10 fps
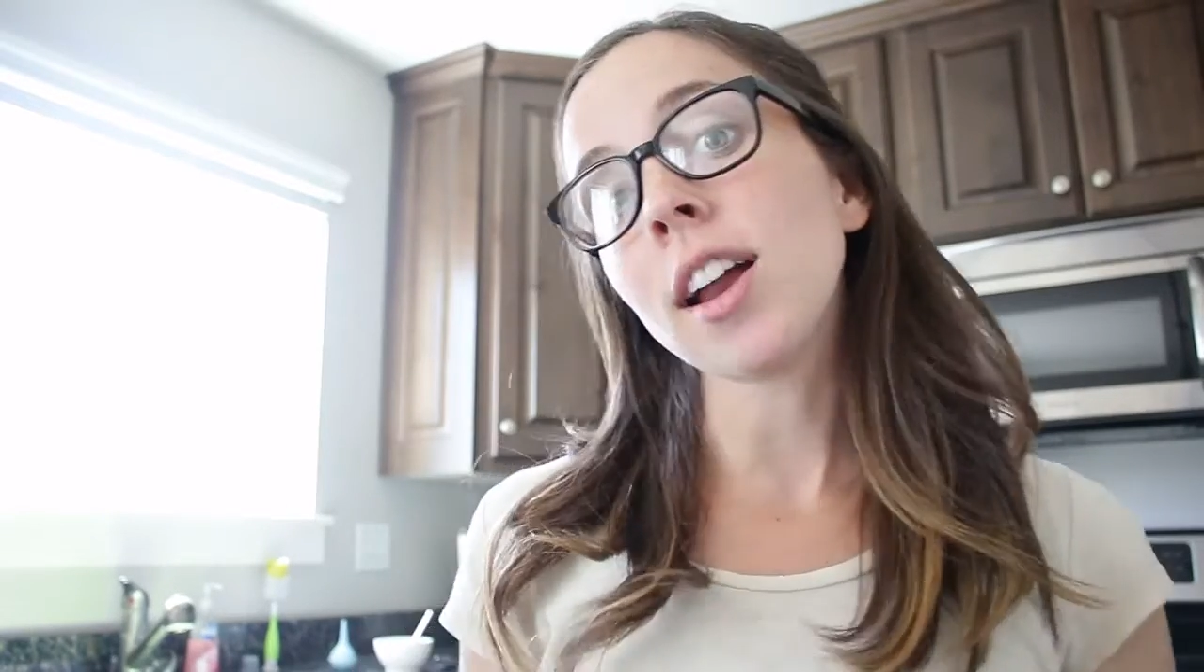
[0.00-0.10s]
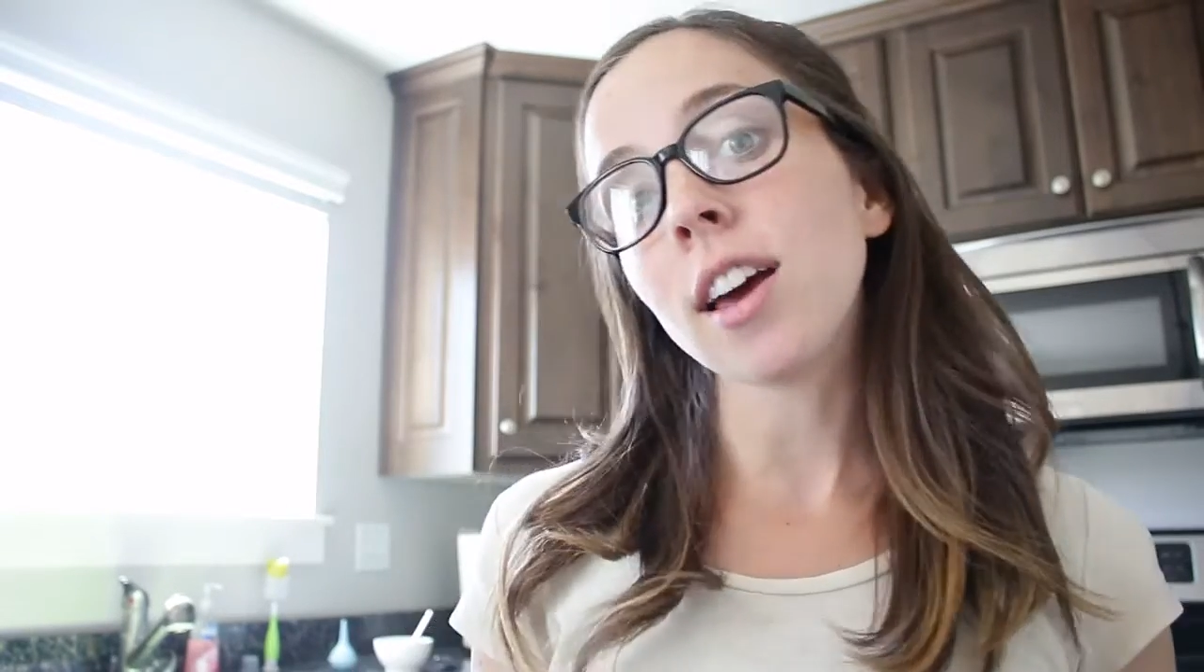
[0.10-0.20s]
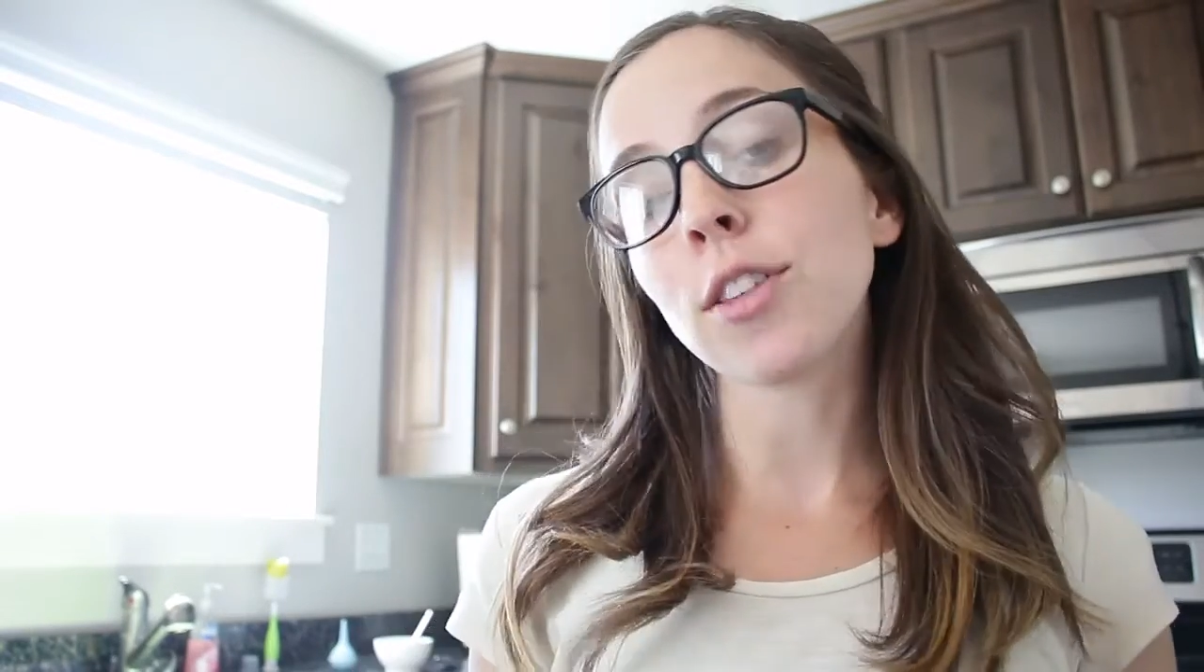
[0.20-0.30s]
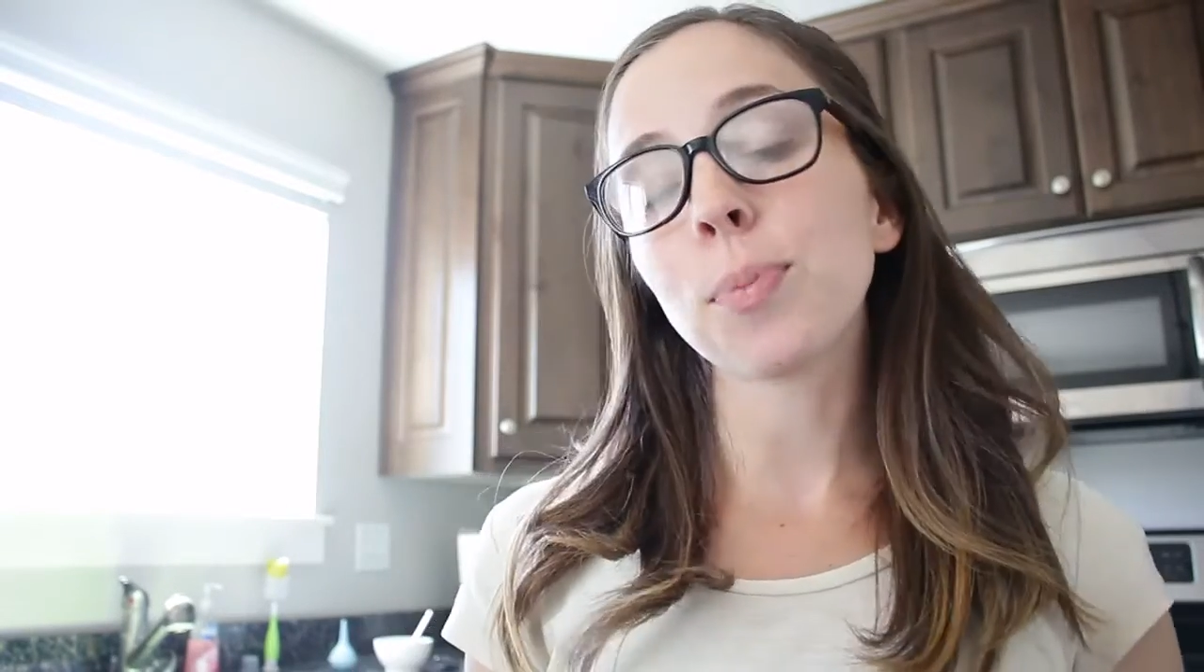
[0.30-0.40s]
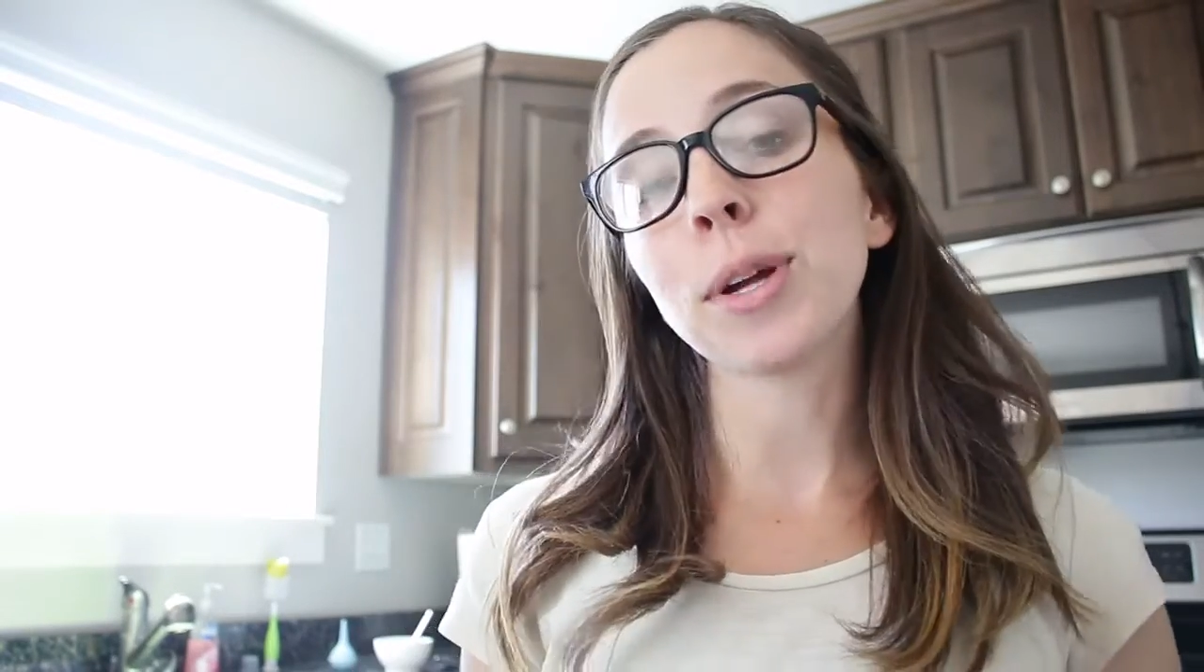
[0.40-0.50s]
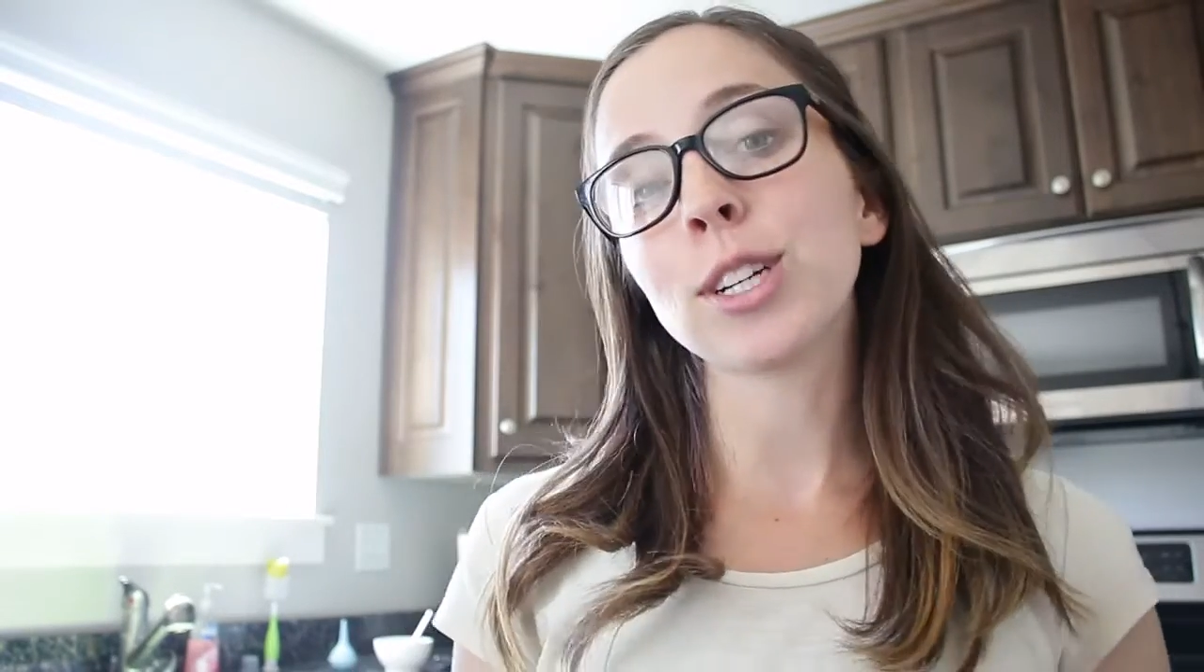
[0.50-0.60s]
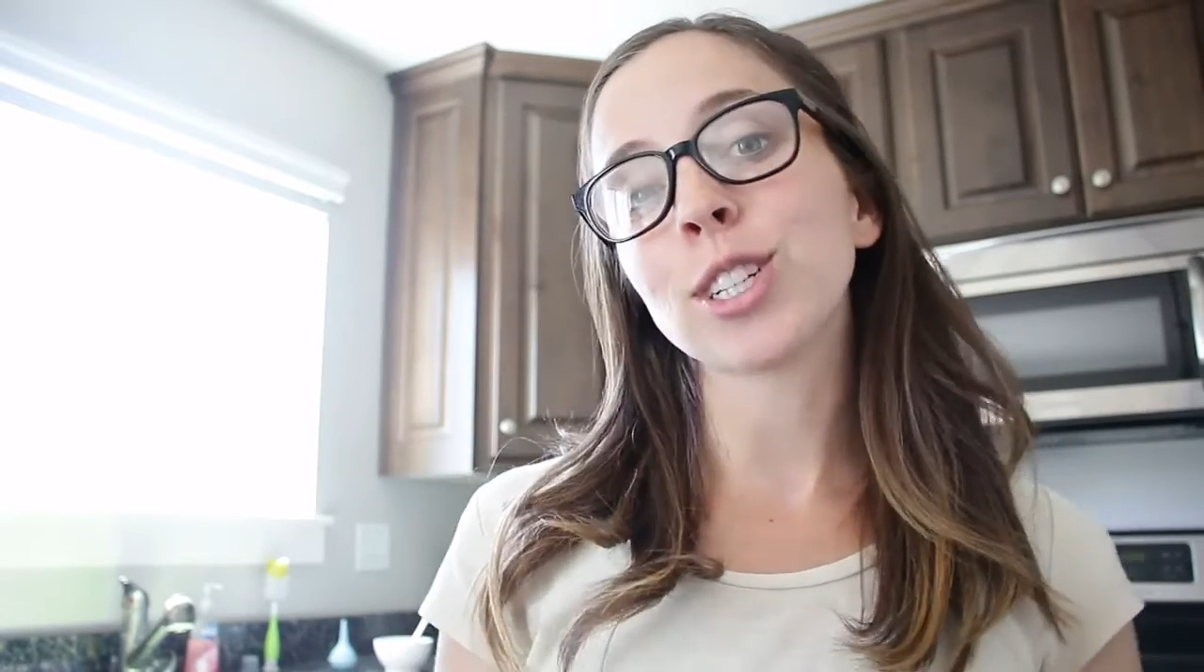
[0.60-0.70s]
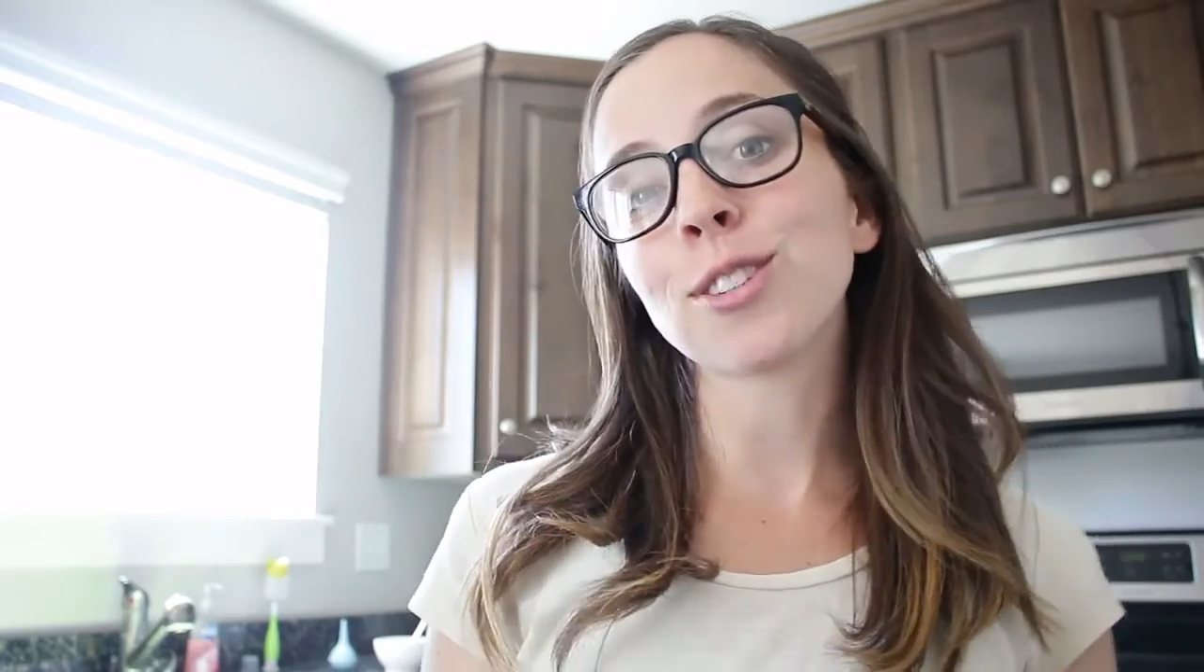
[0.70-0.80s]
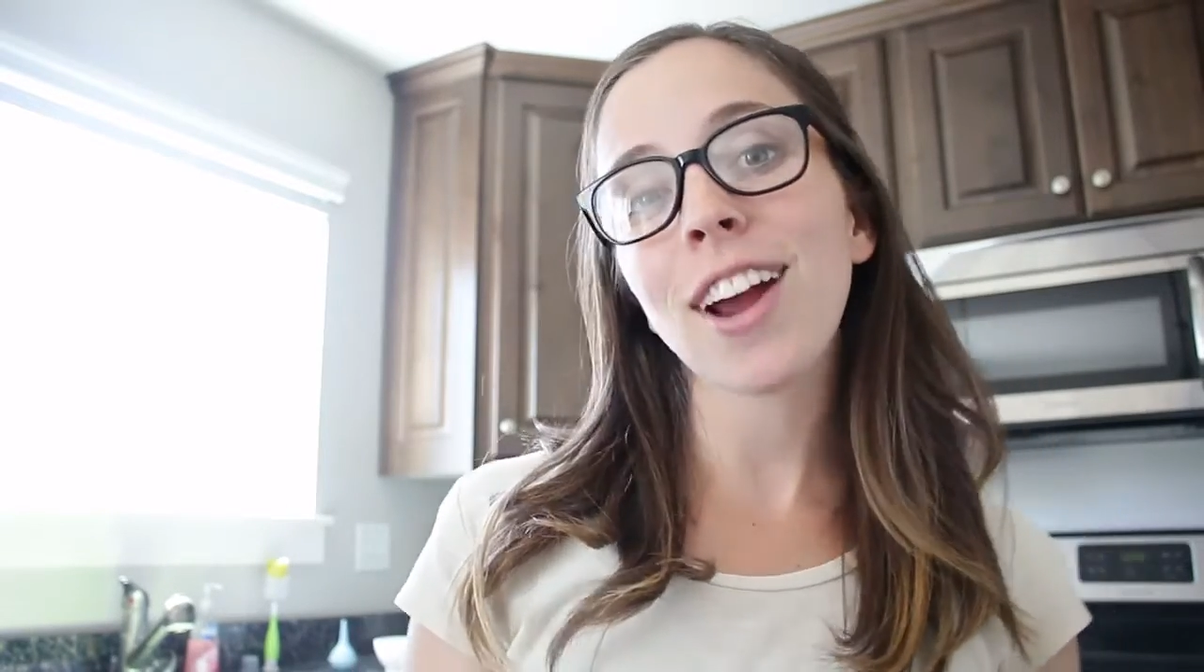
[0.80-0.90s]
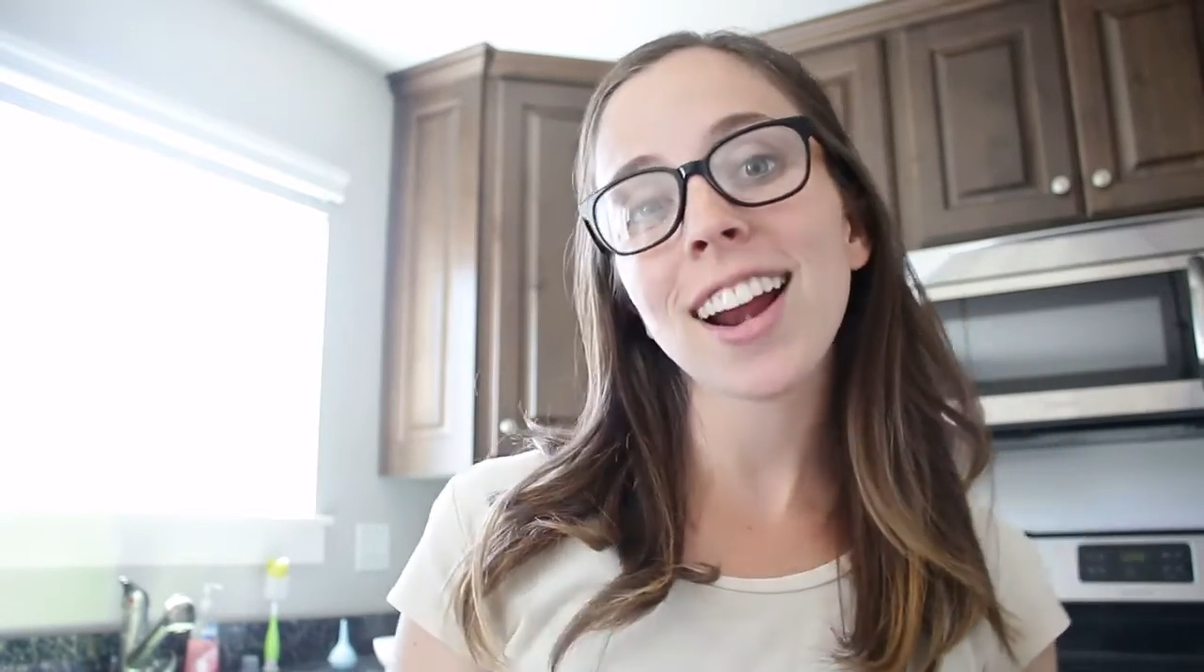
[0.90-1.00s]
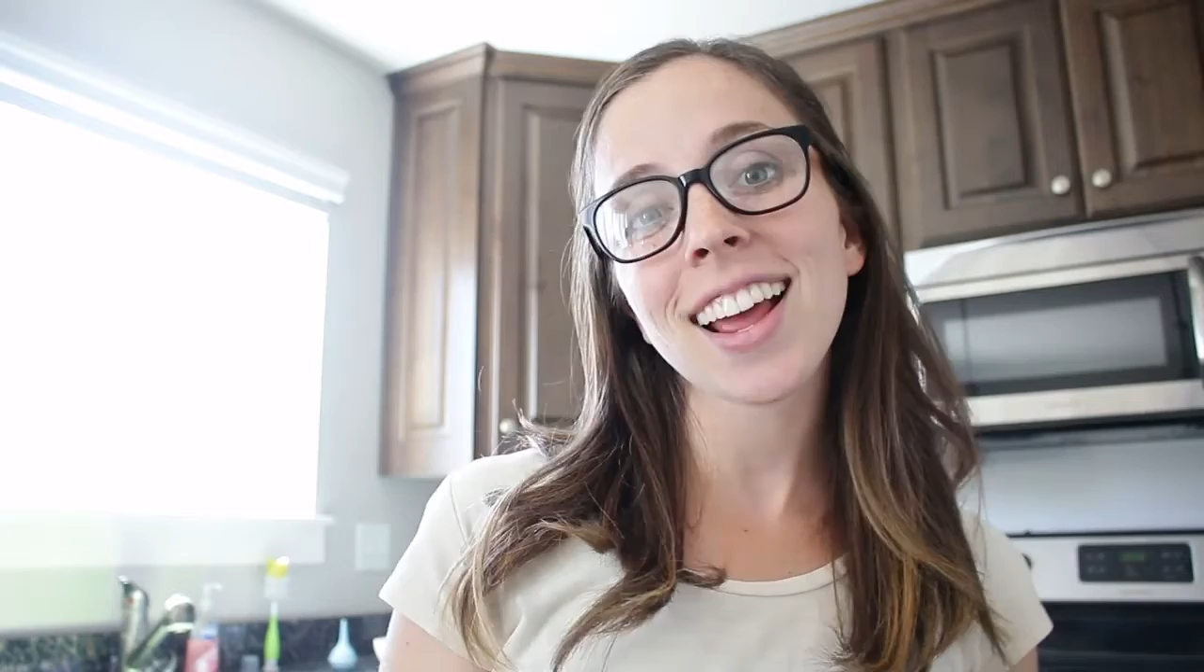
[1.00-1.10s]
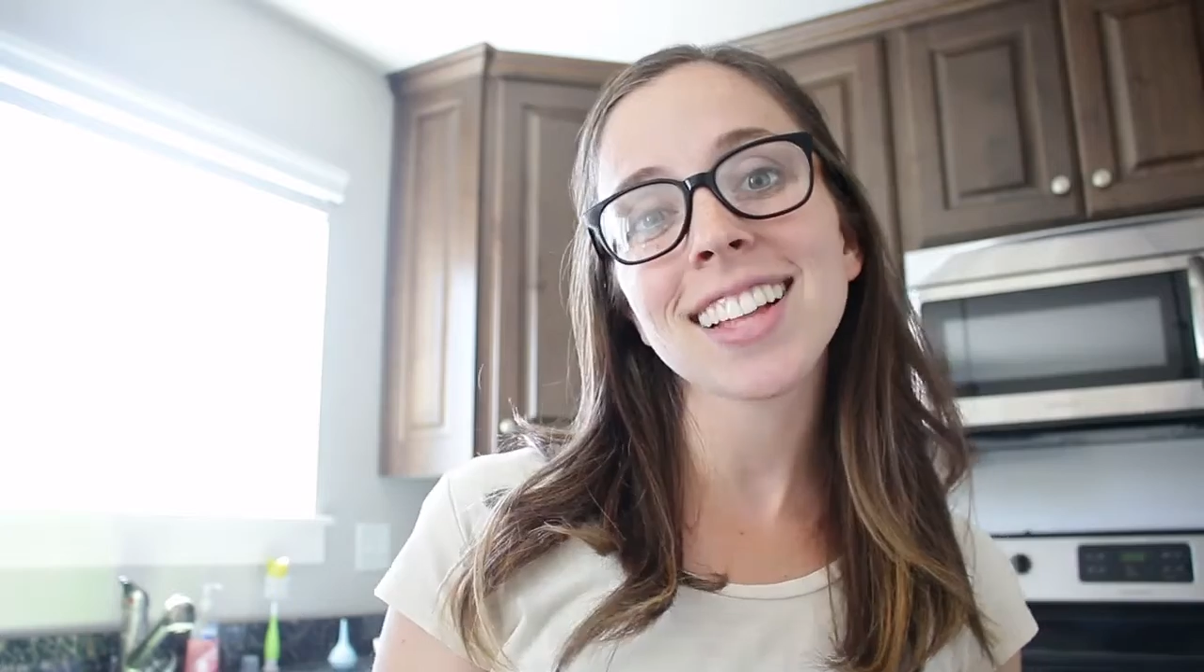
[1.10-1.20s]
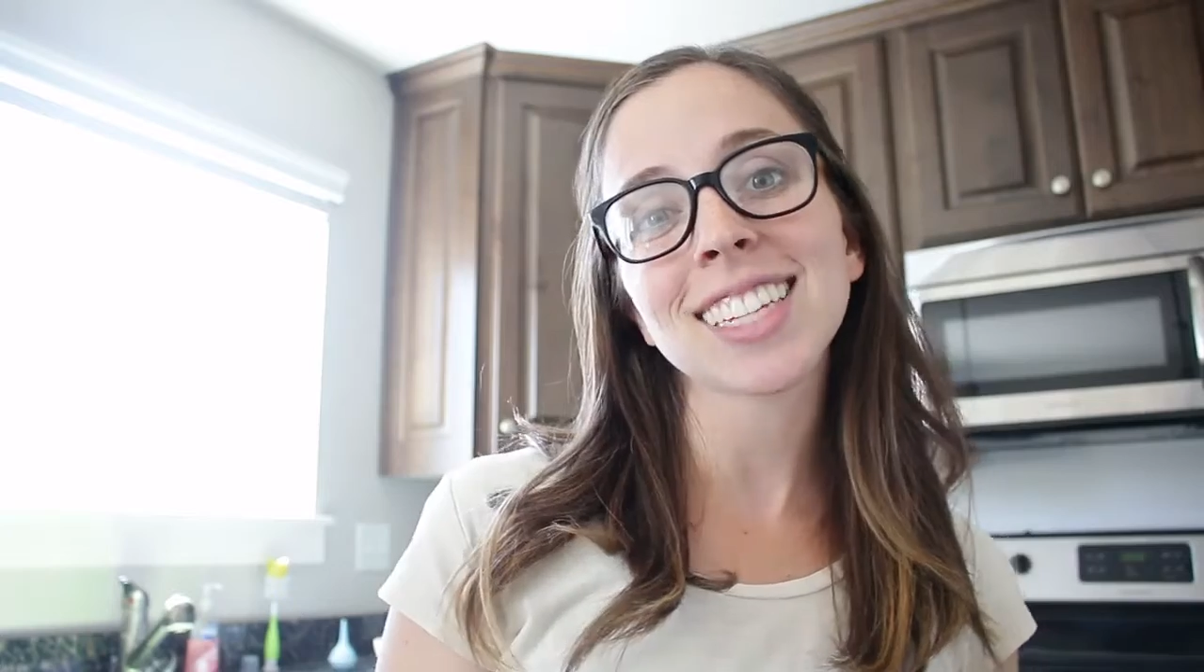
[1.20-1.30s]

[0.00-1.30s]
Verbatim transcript: another Pinterest Friday.